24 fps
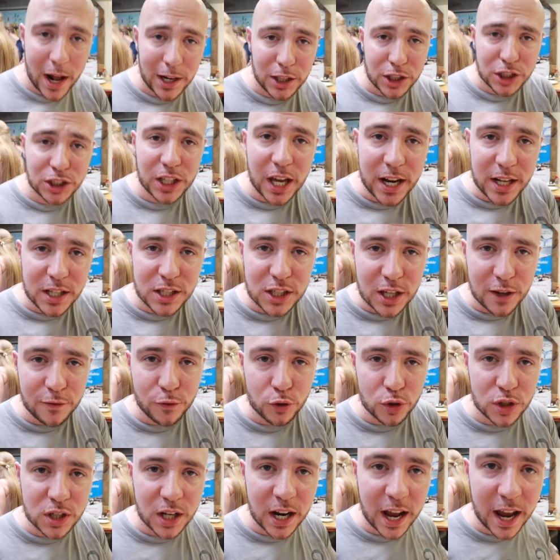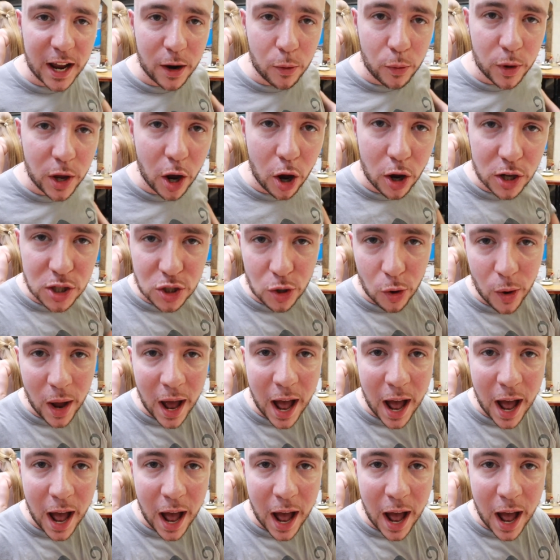not just getting seafood tonight, we also